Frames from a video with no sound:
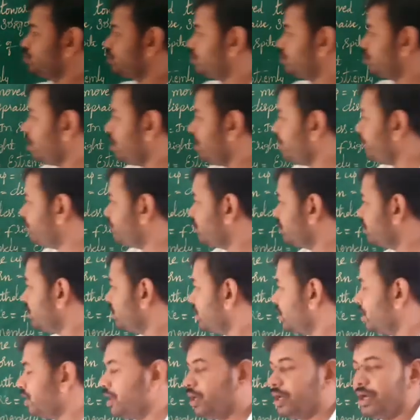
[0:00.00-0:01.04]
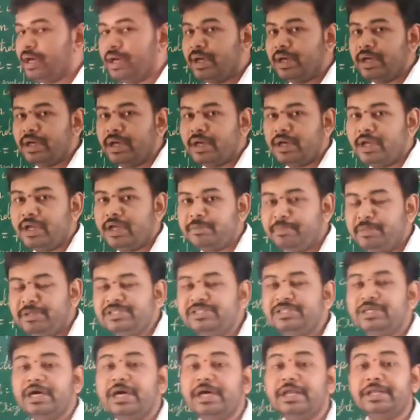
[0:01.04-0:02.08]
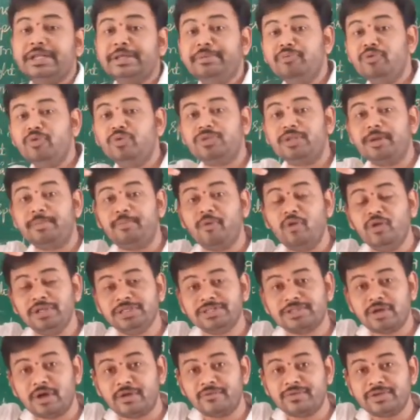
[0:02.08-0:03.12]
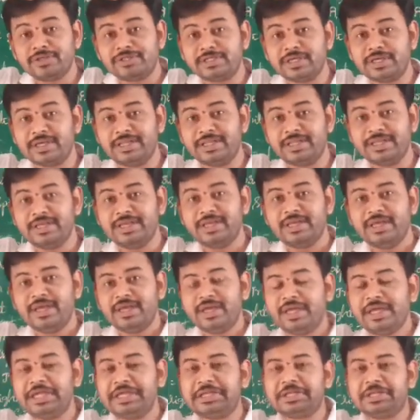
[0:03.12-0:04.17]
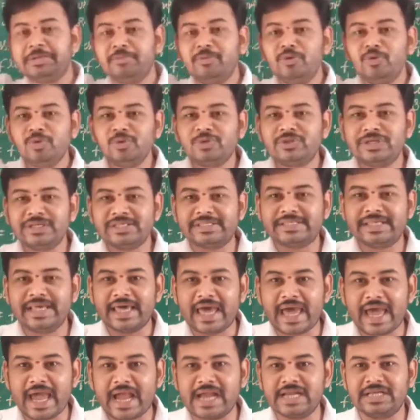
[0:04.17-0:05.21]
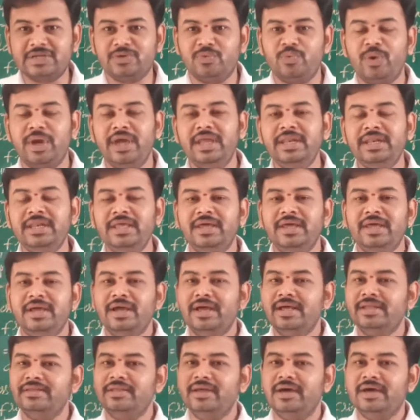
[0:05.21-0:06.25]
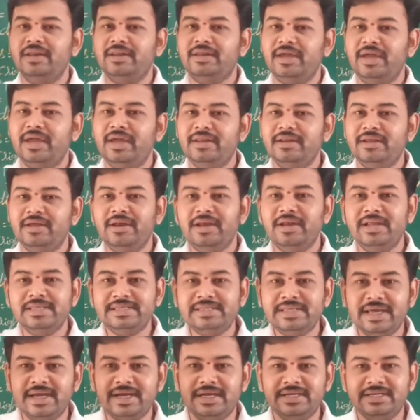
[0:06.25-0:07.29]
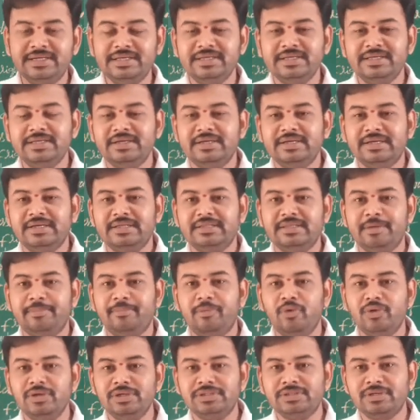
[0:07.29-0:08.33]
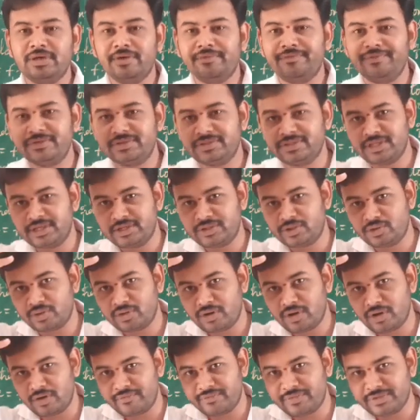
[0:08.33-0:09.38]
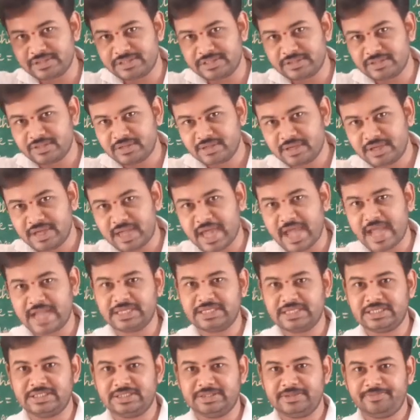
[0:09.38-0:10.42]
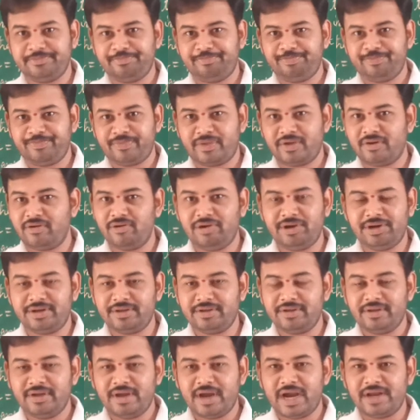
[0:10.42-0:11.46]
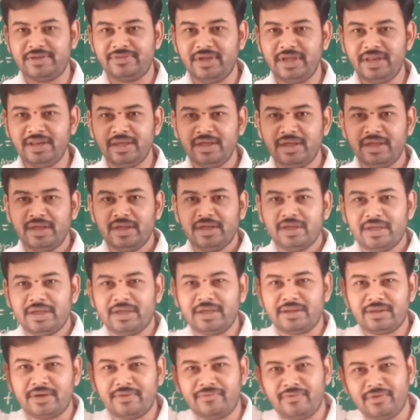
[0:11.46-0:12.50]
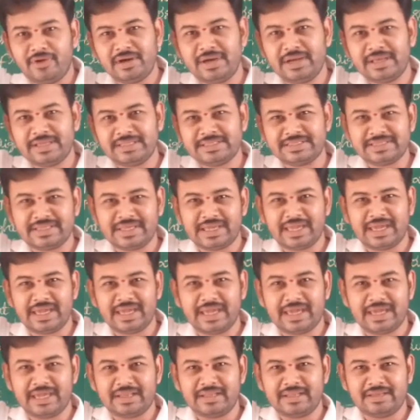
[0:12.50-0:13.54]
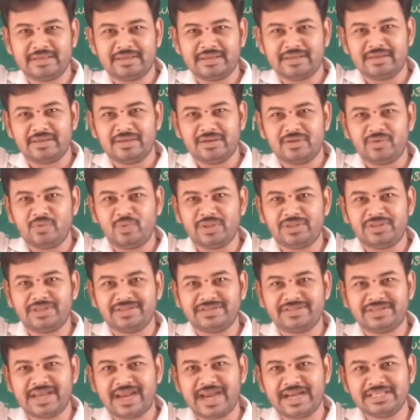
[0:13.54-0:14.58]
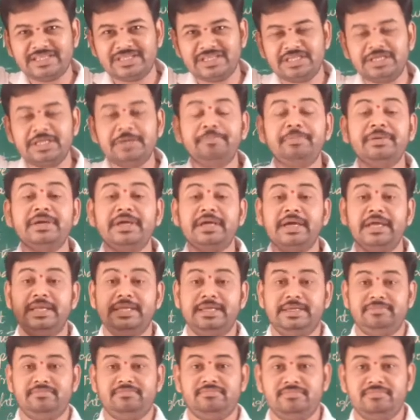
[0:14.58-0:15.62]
Took off, it means remove. The police officer, he removes his hat. When the rain lessened, the police officer took off his hat. Got it? And then he ruffled his hair with his hands typically.